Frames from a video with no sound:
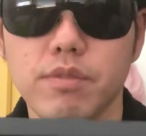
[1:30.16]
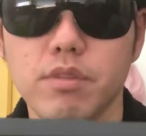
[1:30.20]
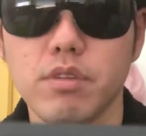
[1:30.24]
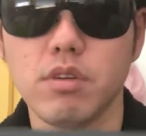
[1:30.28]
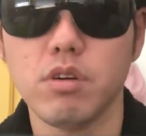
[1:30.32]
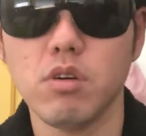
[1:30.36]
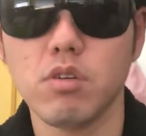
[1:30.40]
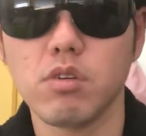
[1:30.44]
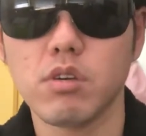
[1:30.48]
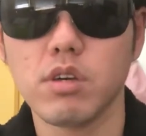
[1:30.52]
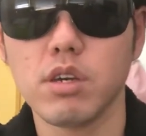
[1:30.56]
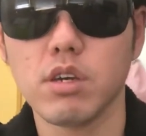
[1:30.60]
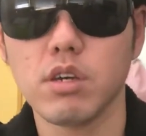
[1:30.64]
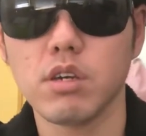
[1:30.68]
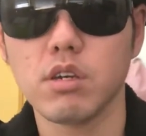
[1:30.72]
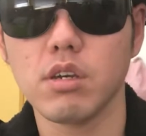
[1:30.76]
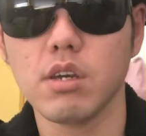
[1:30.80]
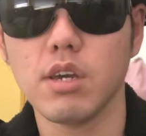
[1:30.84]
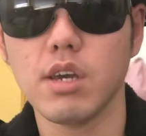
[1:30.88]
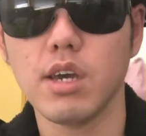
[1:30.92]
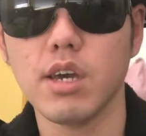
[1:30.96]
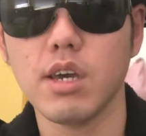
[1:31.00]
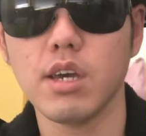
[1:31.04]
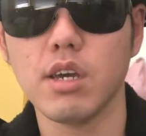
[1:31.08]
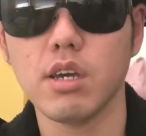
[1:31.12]
Okay,
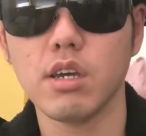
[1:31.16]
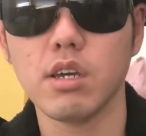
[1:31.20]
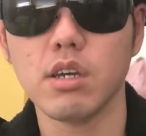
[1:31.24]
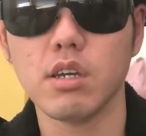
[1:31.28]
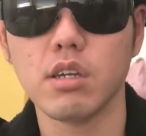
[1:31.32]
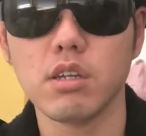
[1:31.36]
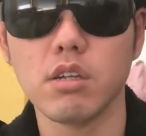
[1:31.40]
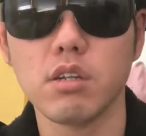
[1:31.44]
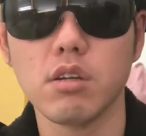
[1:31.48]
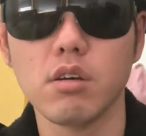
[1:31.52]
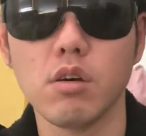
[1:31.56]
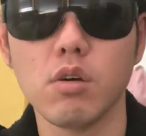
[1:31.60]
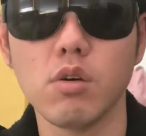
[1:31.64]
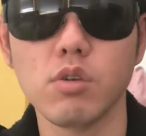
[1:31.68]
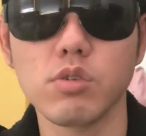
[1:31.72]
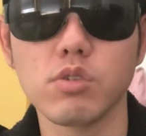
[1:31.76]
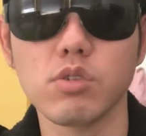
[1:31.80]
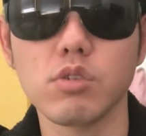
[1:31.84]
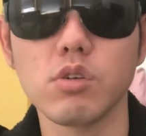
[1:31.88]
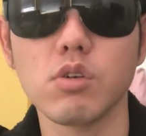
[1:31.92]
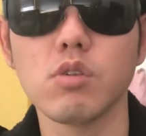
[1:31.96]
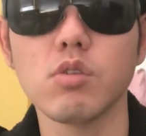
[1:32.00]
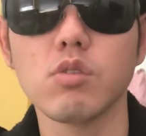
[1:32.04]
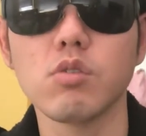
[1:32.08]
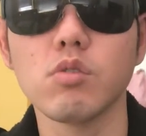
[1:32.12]
and
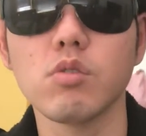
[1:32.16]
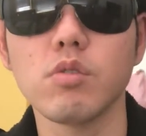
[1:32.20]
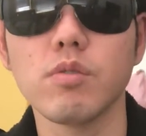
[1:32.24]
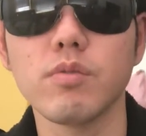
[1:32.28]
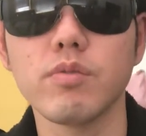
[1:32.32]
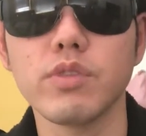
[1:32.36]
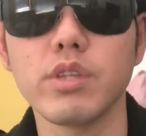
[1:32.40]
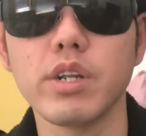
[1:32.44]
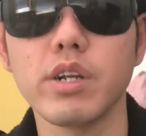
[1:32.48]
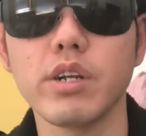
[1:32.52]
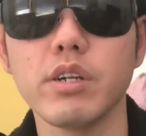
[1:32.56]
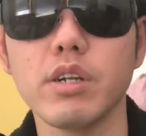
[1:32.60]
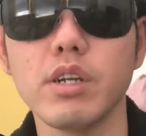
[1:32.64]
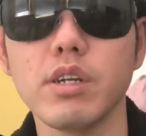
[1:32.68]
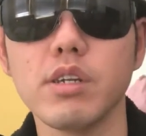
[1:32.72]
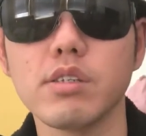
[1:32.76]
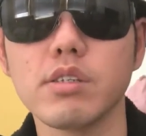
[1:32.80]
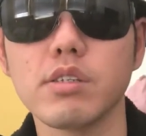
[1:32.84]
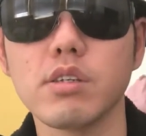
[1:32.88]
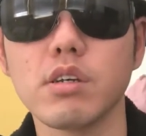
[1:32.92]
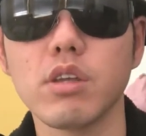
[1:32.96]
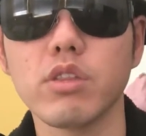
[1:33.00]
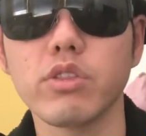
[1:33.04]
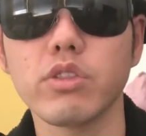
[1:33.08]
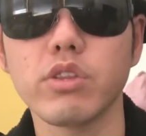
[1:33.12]
also there is
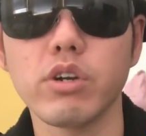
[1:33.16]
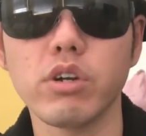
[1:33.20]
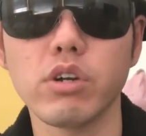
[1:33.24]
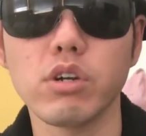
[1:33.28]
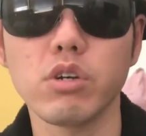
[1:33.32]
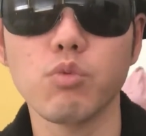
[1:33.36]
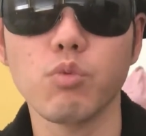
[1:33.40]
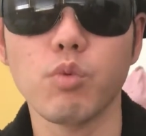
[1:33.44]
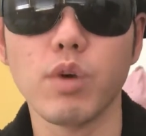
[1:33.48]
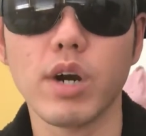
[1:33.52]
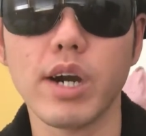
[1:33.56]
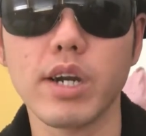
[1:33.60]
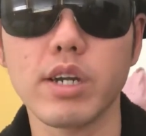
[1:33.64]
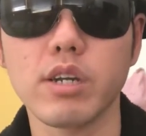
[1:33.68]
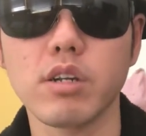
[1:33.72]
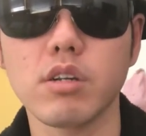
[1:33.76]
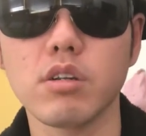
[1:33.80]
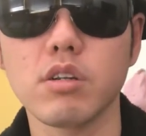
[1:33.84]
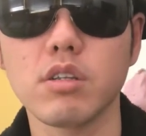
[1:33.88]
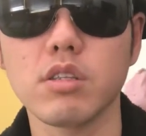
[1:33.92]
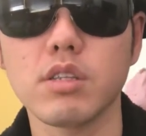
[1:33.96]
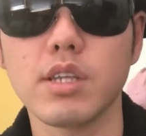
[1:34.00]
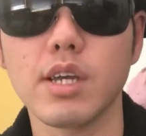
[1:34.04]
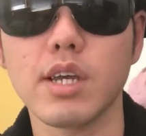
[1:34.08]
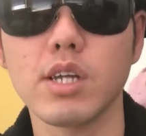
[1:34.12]
a third
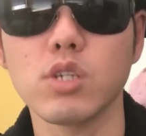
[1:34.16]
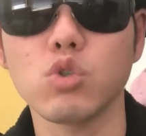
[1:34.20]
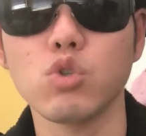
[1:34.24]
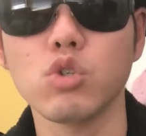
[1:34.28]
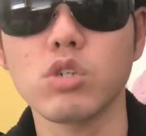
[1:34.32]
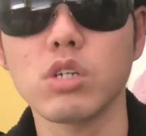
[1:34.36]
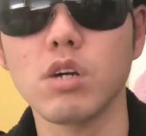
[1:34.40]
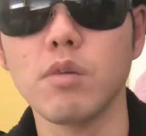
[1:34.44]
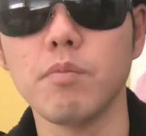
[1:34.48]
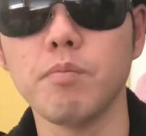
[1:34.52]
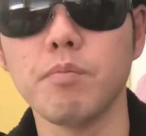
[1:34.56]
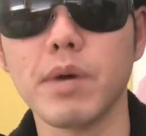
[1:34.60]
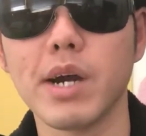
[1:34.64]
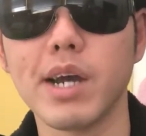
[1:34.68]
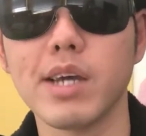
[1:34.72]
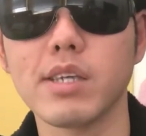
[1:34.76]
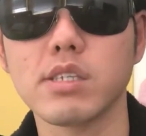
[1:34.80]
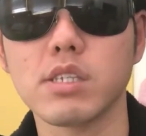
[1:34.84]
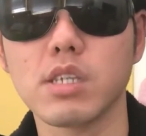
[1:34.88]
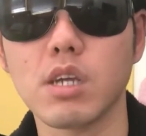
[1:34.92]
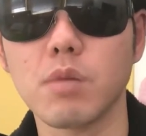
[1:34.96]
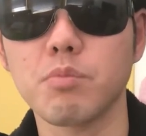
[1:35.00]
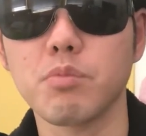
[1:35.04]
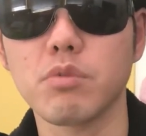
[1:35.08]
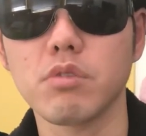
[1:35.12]
wire that you could buy
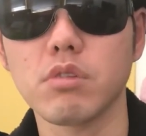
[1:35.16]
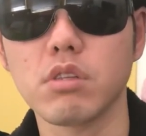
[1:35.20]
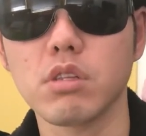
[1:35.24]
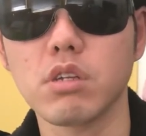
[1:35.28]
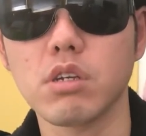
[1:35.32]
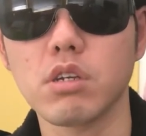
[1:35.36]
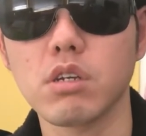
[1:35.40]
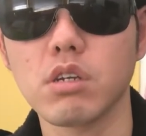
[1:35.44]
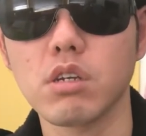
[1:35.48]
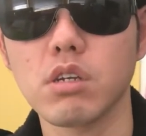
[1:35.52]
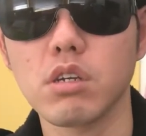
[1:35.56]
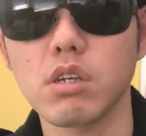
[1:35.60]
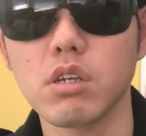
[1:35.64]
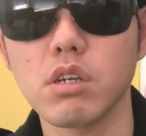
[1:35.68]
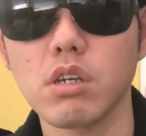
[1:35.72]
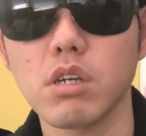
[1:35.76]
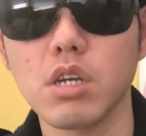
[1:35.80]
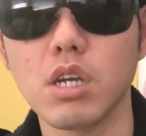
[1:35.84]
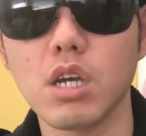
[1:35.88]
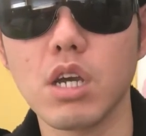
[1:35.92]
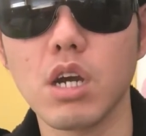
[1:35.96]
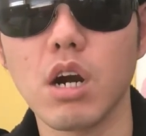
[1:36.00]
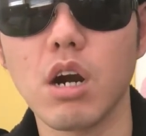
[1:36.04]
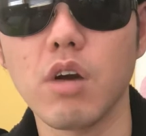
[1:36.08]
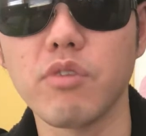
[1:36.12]
separately
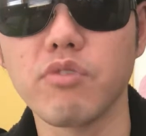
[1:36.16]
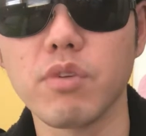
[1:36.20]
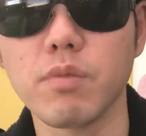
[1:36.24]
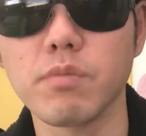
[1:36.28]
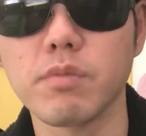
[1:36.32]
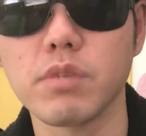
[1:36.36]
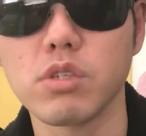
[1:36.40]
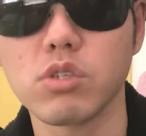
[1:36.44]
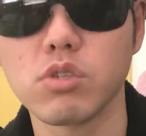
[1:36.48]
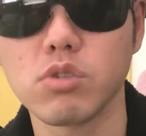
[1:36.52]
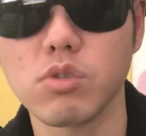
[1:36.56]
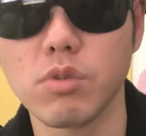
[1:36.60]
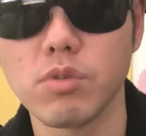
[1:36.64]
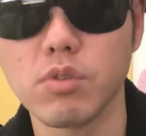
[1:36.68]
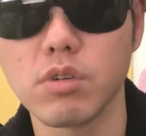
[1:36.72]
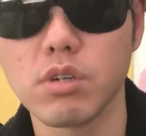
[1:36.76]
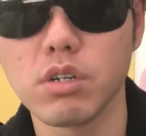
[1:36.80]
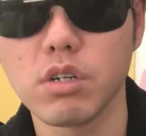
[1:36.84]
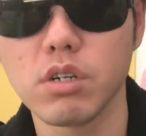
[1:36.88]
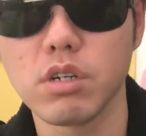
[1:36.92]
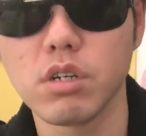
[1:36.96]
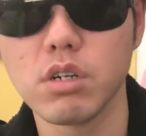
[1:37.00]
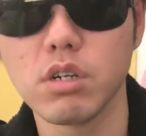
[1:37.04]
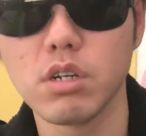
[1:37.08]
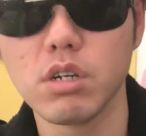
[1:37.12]
from the store,
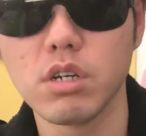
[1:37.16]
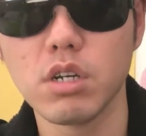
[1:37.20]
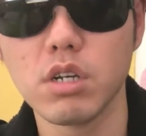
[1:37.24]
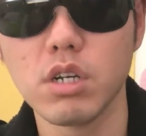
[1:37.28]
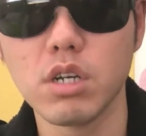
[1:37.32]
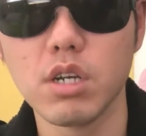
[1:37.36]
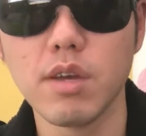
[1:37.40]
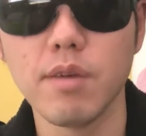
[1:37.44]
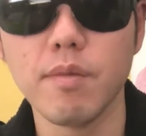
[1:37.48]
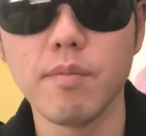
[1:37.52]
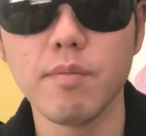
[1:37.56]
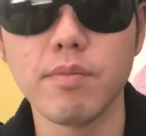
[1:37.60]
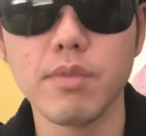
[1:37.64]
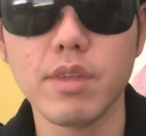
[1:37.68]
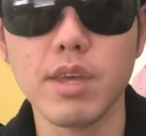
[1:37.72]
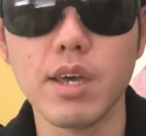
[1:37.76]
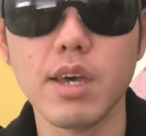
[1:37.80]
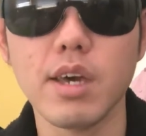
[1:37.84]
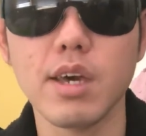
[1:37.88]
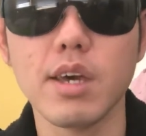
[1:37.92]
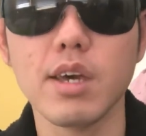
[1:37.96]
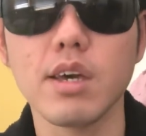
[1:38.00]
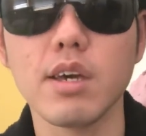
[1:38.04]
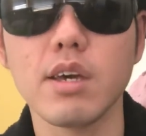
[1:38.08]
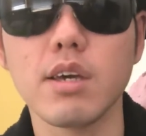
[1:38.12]

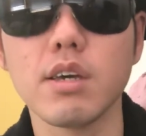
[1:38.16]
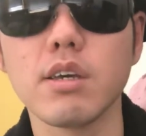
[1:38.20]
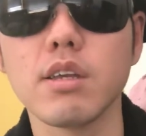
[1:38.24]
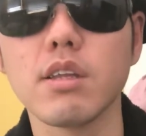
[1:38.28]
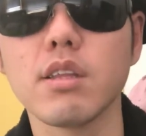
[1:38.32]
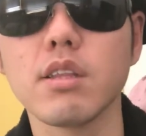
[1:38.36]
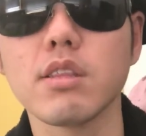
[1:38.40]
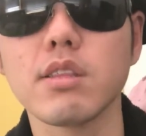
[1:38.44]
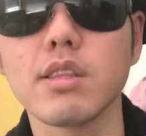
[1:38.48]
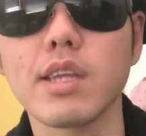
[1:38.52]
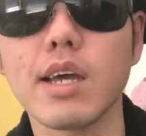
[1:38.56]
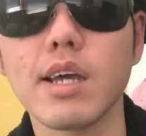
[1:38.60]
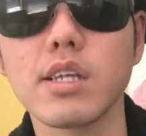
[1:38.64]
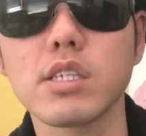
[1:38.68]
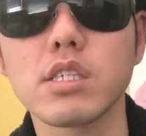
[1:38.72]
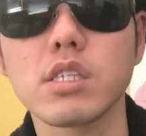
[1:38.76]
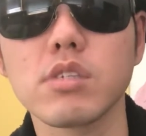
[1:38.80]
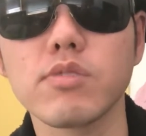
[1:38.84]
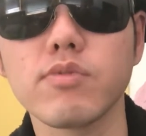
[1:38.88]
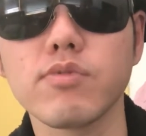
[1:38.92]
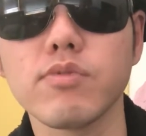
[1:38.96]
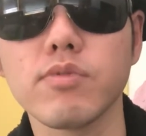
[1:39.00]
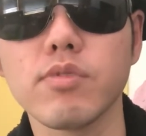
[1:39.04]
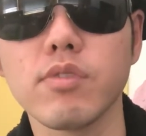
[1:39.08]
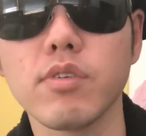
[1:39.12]
and that's
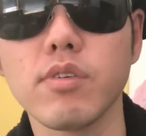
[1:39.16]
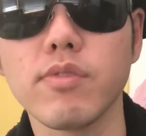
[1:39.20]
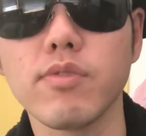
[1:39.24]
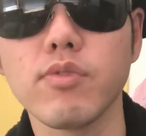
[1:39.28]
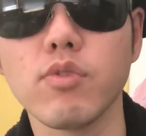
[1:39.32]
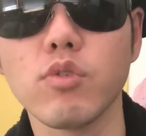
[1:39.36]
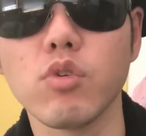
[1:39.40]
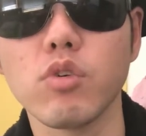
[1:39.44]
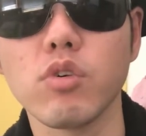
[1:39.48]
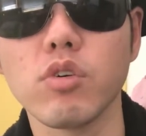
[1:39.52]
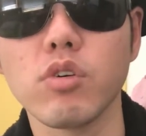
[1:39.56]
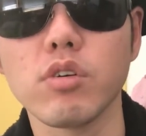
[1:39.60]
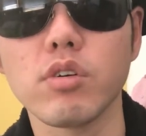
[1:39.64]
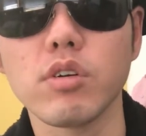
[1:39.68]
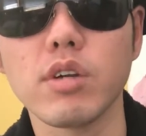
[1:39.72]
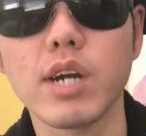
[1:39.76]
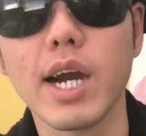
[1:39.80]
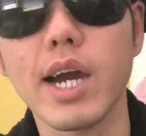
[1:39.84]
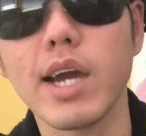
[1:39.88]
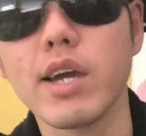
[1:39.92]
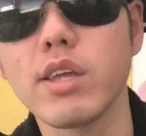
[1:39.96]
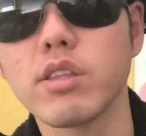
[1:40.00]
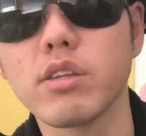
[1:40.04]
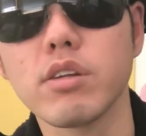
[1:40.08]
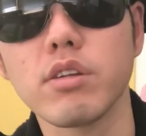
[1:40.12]
for
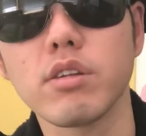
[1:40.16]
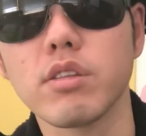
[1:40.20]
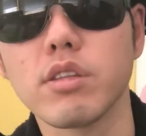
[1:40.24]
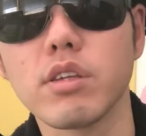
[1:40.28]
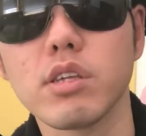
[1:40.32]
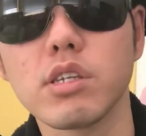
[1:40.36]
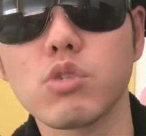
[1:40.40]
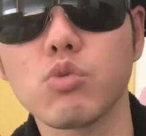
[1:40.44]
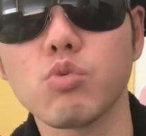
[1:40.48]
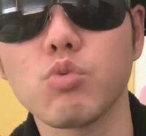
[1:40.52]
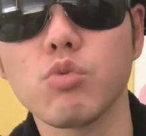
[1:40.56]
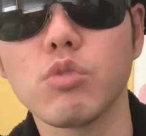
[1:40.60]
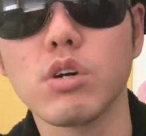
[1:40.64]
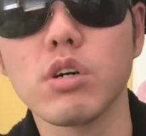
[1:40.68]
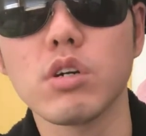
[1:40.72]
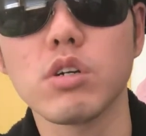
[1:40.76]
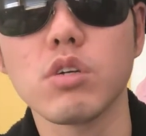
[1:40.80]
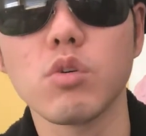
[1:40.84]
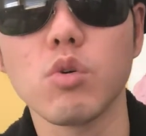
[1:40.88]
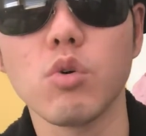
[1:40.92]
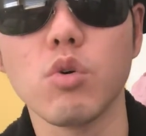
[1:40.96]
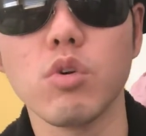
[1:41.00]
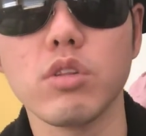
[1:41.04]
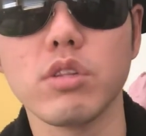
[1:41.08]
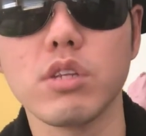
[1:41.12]
either this one
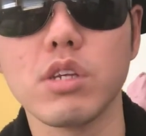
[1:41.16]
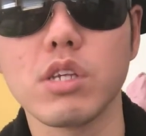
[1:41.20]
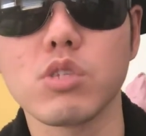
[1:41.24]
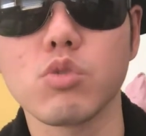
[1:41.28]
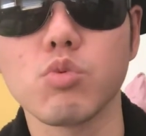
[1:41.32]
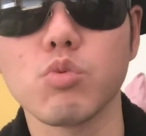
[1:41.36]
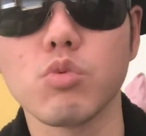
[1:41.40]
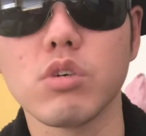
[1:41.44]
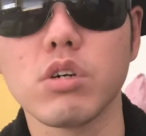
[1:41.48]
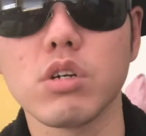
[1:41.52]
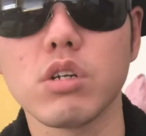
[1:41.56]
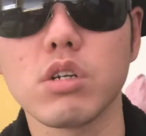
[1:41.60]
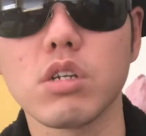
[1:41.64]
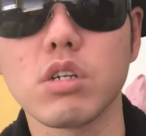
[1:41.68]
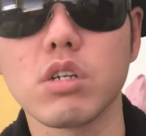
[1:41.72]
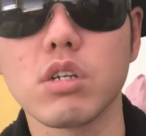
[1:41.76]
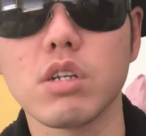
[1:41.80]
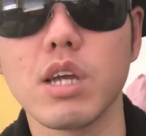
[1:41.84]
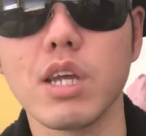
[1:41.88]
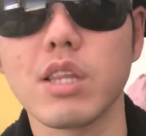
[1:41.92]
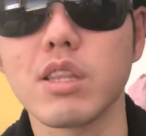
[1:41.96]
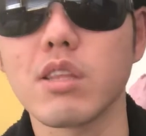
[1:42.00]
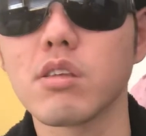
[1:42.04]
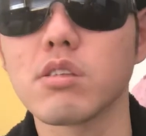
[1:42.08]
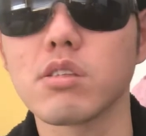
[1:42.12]
or this one.
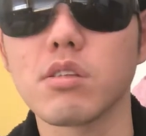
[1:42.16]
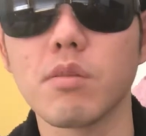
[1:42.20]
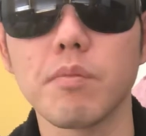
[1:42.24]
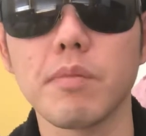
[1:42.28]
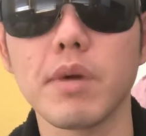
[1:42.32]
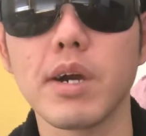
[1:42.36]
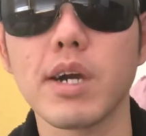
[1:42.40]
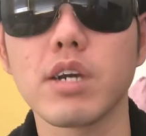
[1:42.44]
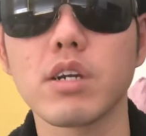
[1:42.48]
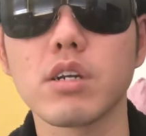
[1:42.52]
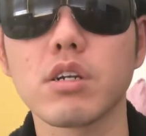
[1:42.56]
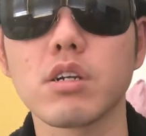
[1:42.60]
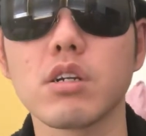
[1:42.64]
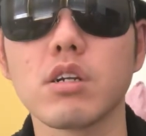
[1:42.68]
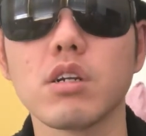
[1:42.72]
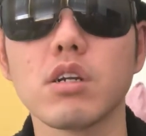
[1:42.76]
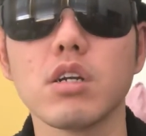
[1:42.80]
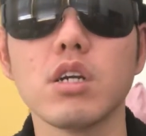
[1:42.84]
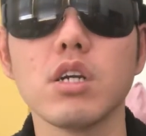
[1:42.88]
It doesn't matter.